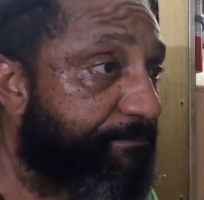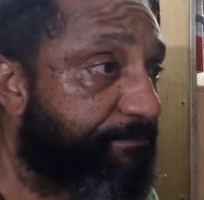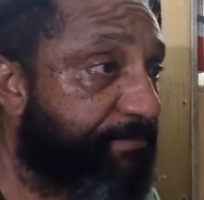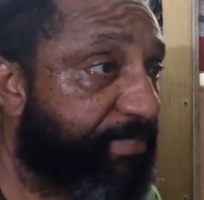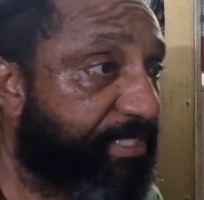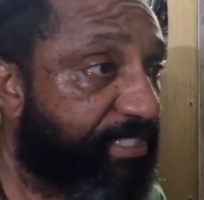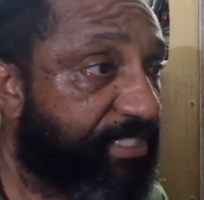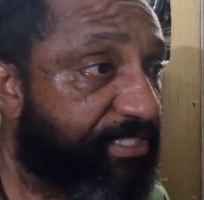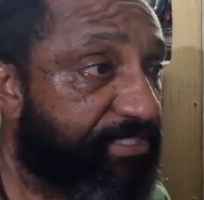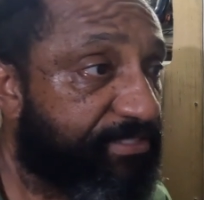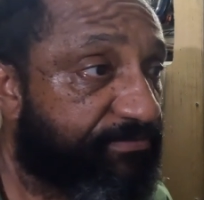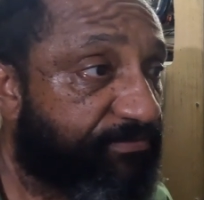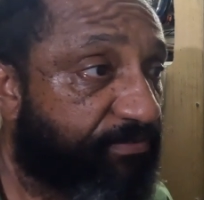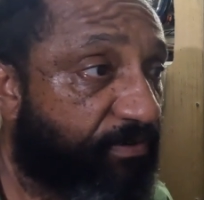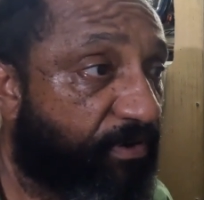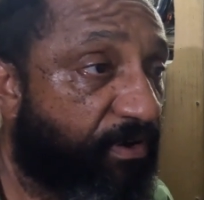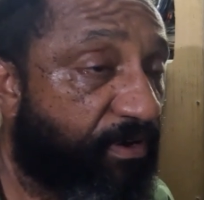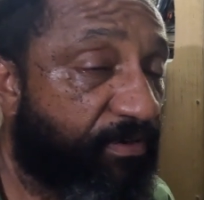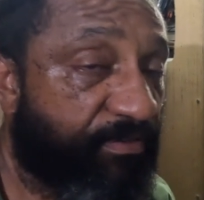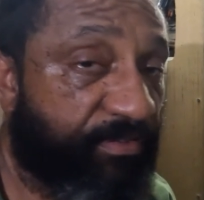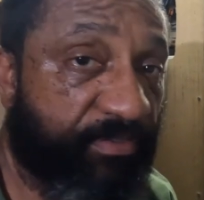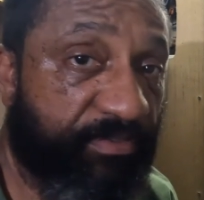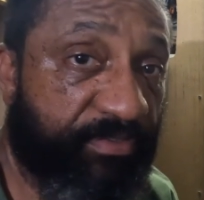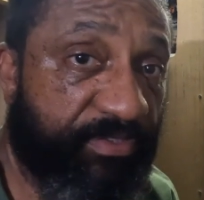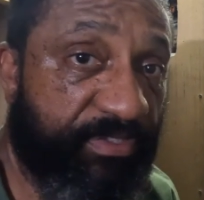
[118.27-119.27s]
because for
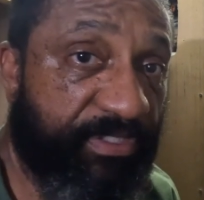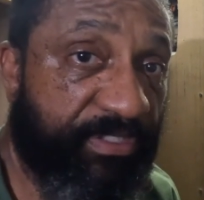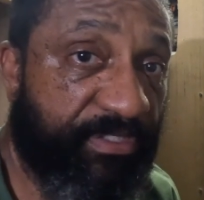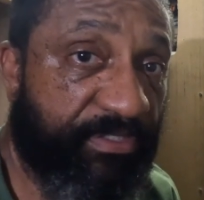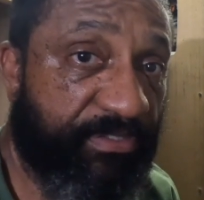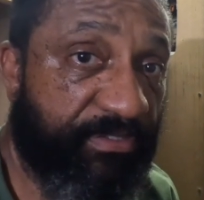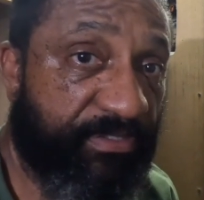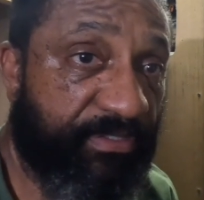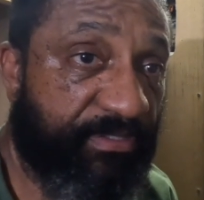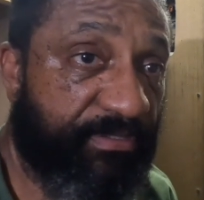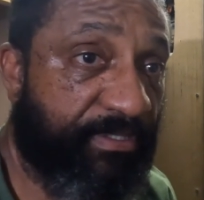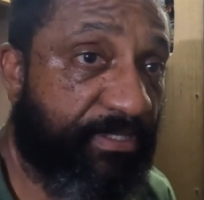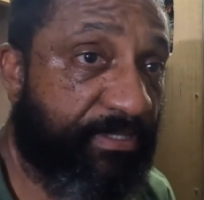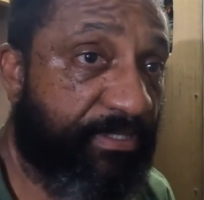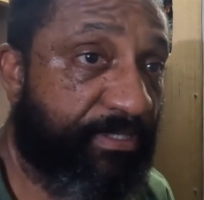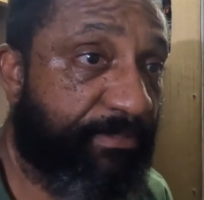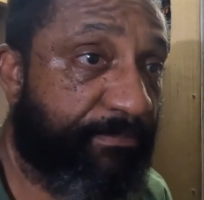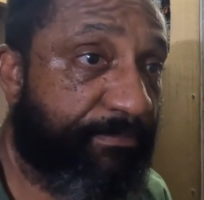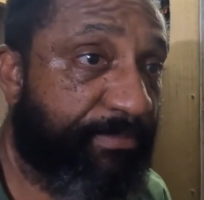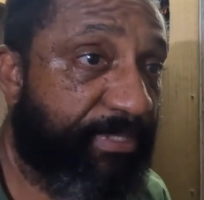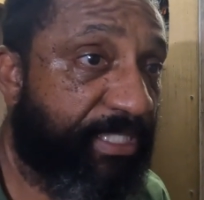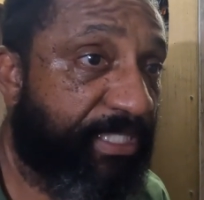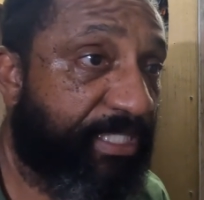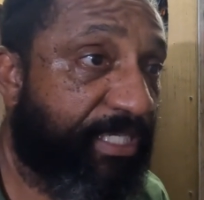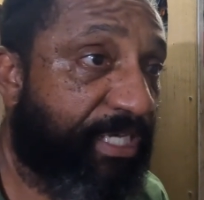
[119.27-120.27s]
all those years
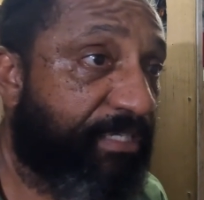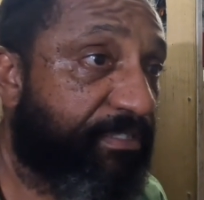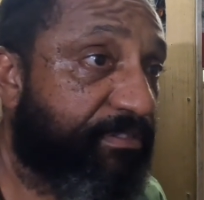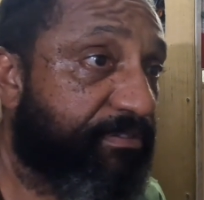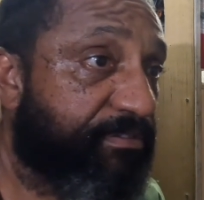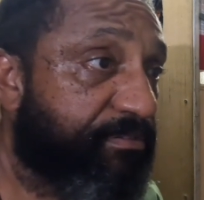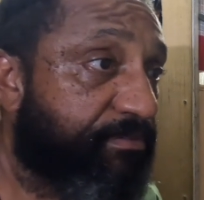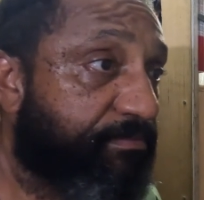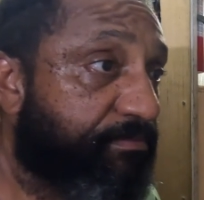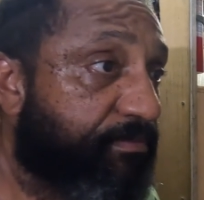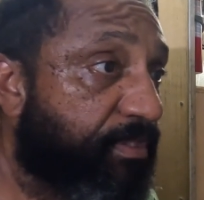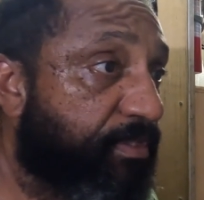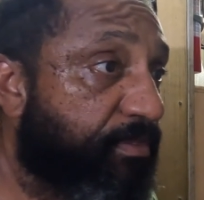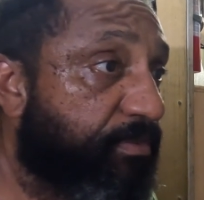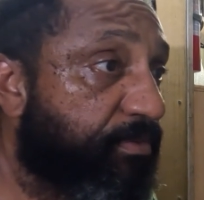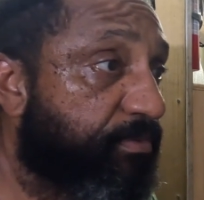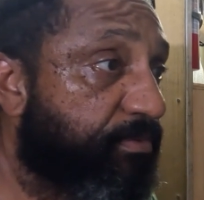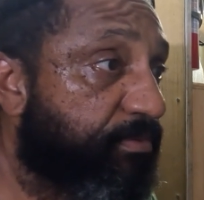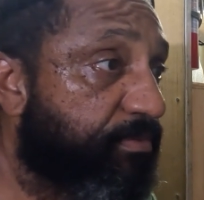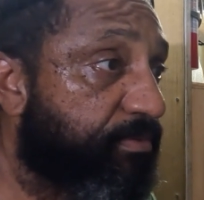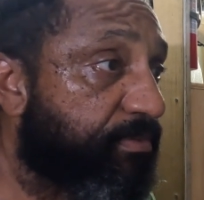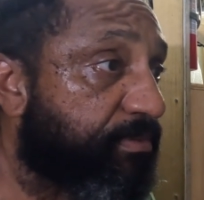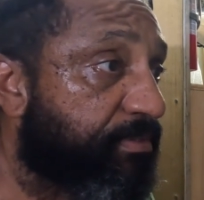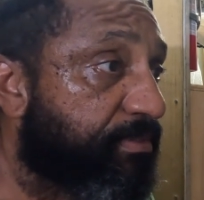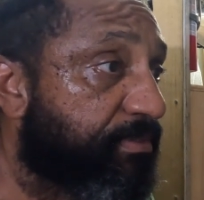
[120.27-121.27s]
being out on the
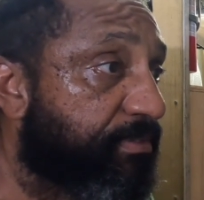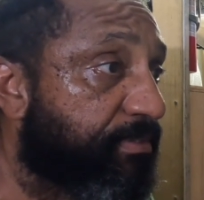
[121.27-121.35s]
road,